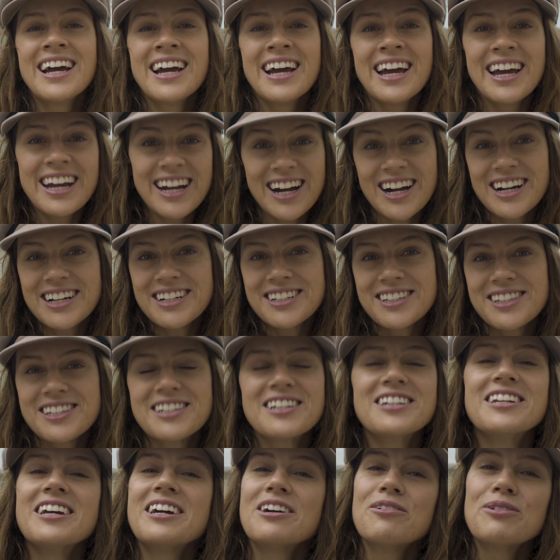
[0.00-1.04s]
Hey guys,
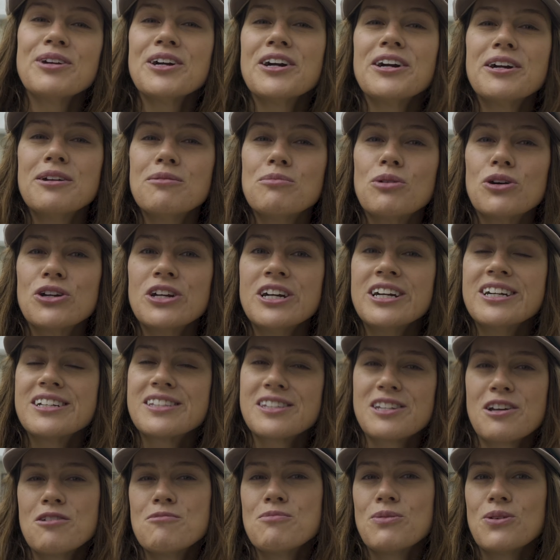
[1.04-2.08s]
today we are in Moda,
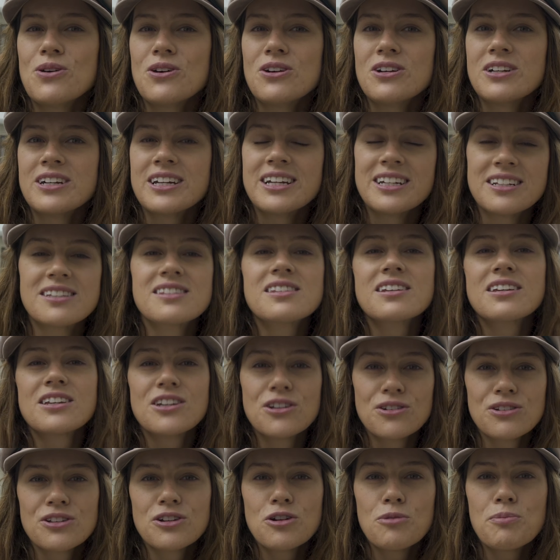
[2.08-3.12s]
Istanbul. It's a
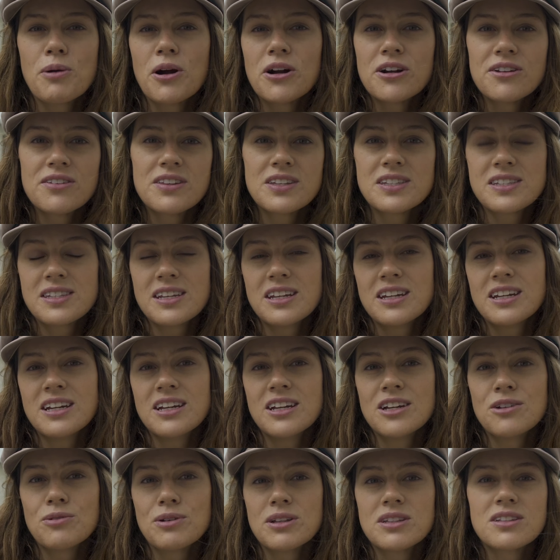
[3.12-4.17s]
cute little part of the
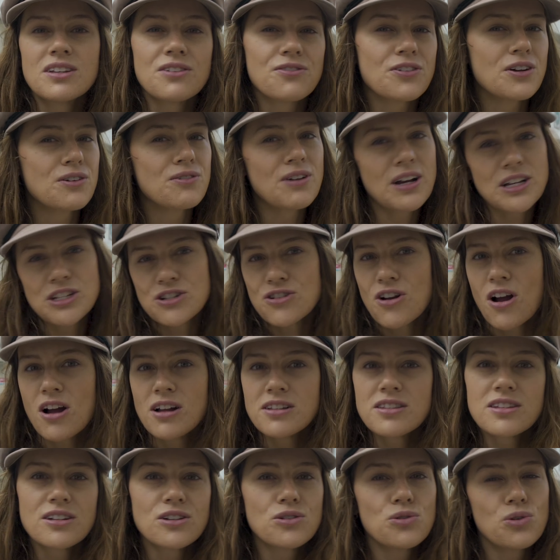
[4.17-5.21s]
city with different
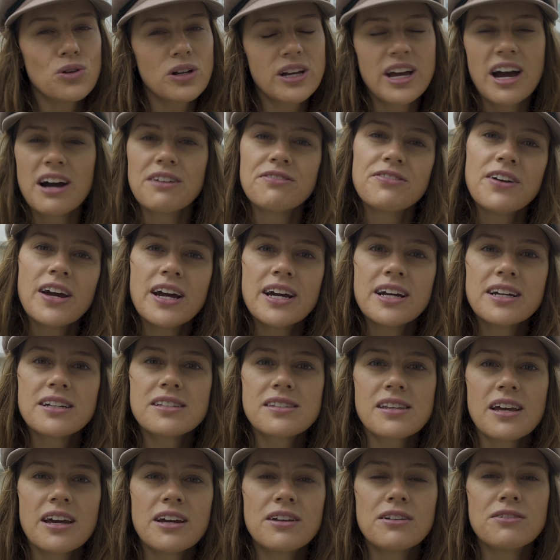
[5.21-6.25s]
restaurants and cool
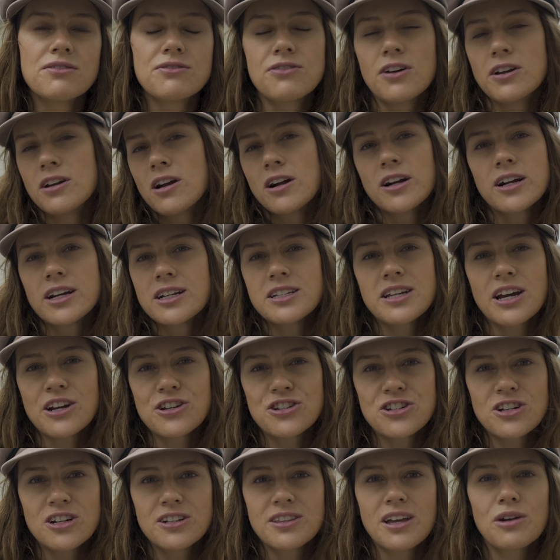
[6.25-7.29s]
cafes and fun
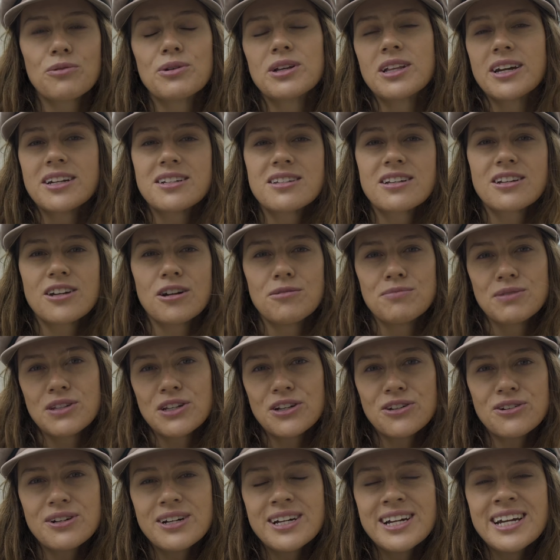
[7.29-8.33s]
architecture that we like to come
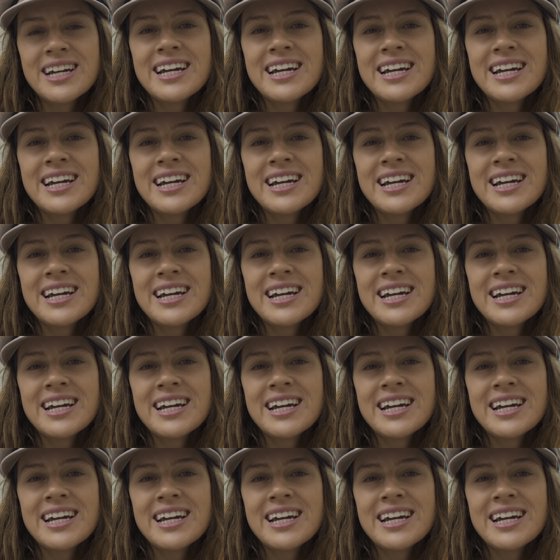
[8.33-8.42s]
to.